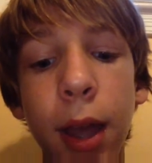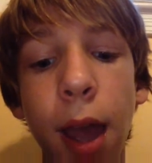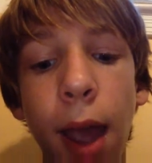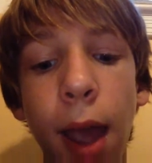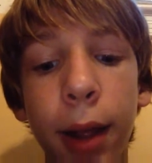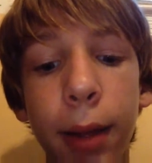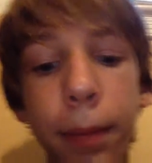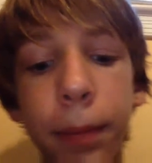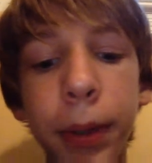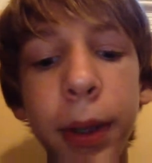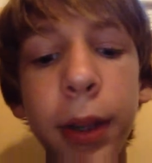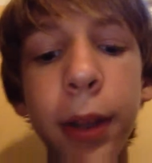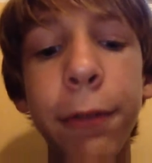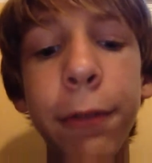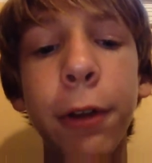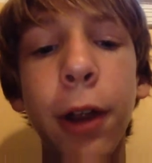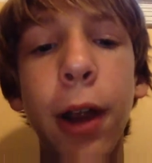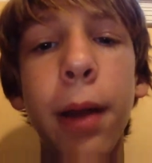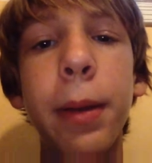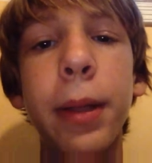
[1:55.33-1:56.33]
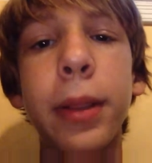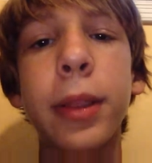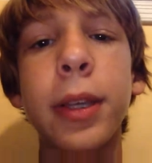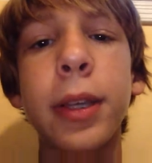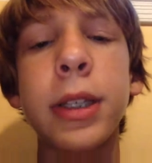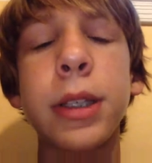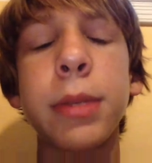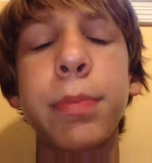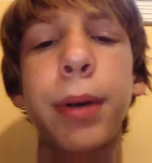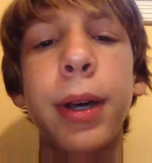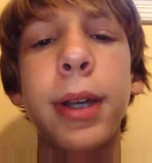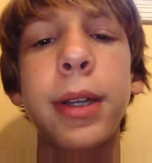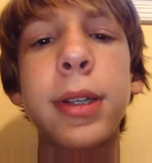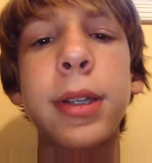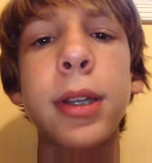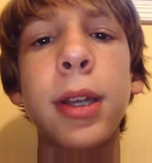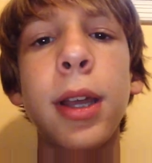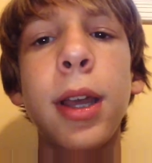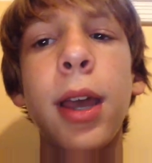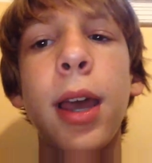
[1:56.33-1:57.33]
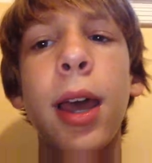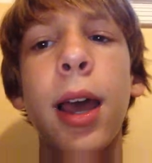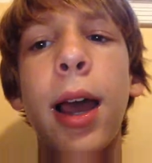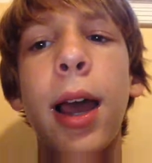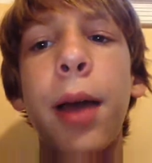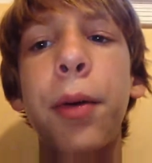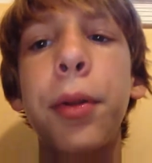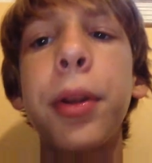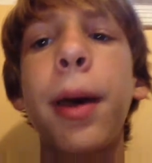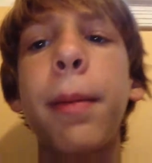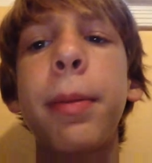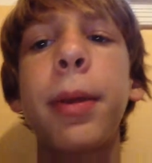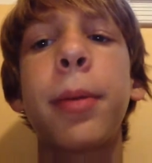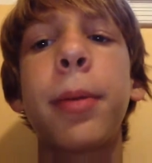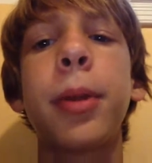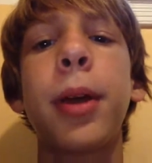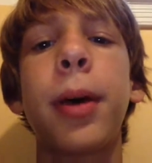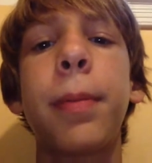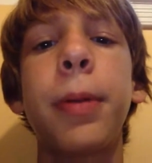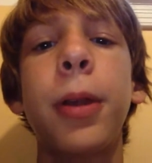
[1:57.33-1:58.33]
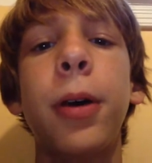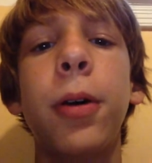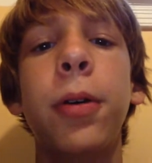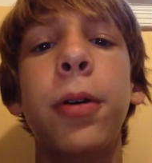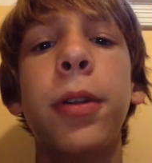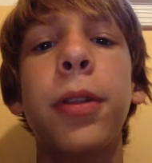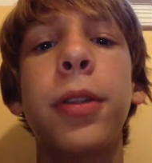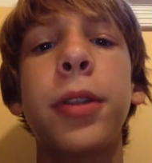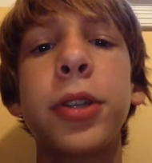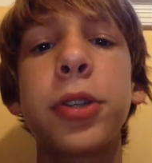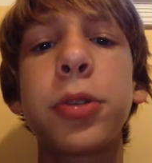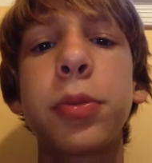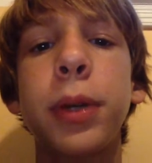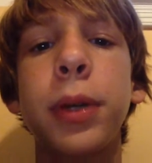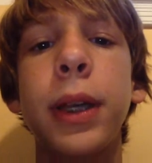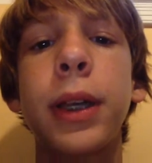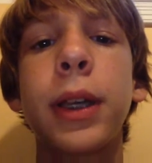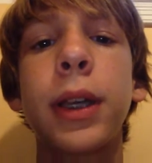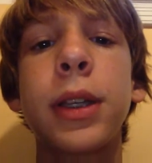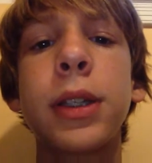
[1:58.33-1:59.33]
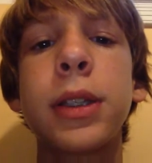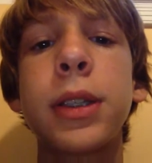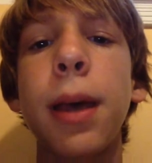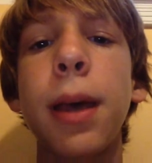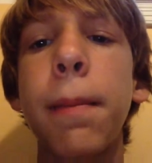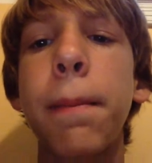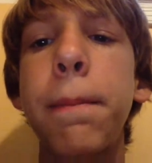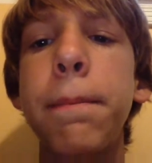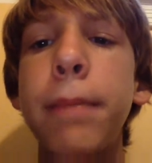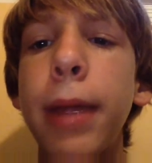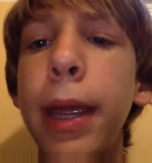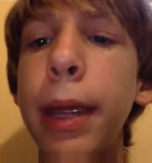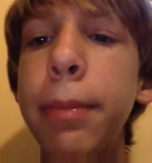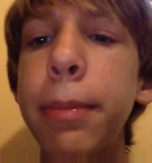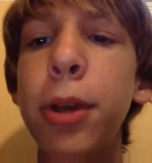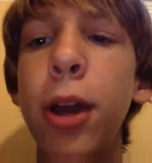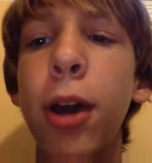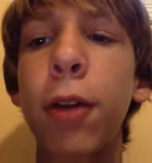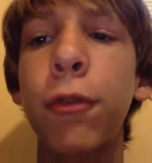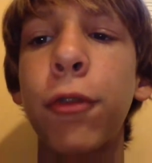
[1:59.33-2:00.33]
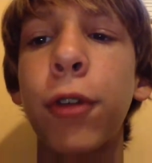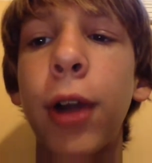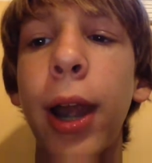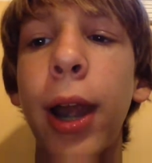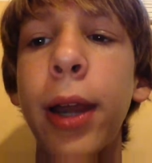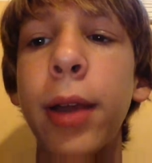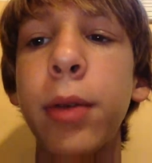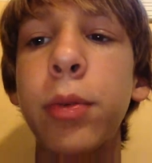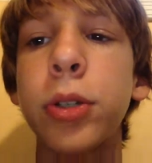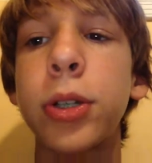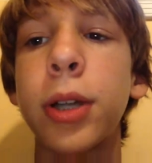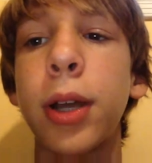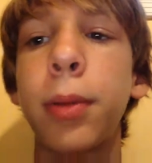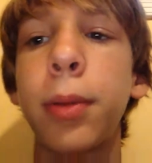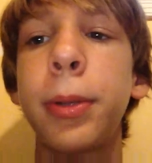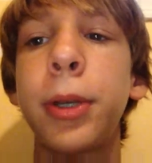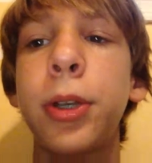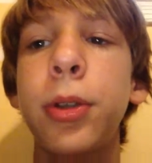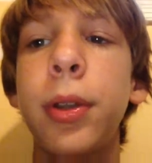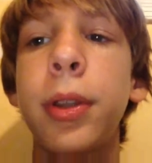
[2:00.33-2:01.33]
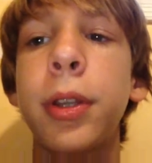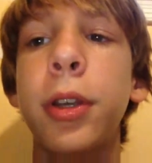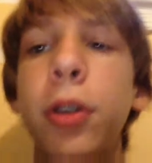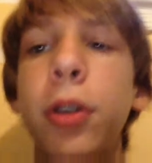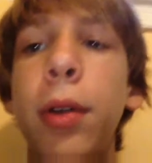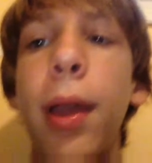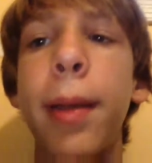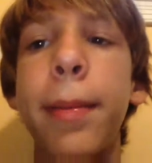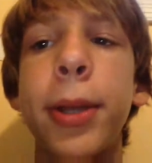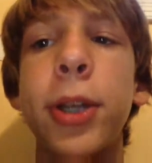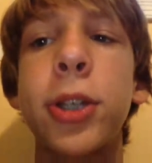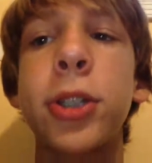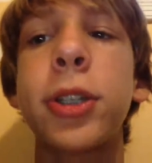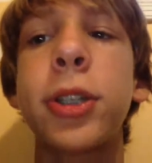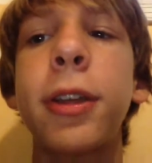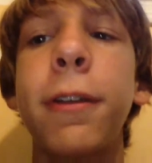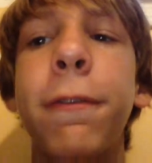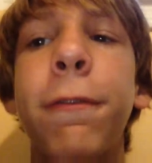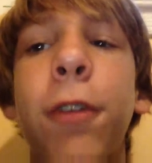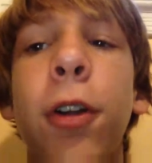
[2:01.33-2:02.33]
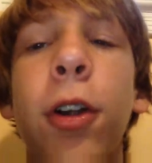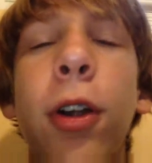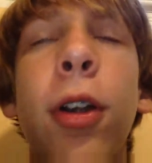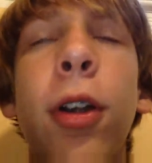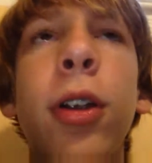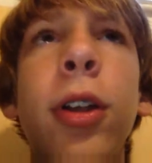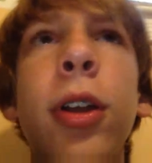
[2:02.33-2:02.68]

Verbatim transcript: I completely forgot about this, but I will not be able to upload this week, except maybe on Friday, which I will be doing the new MHC for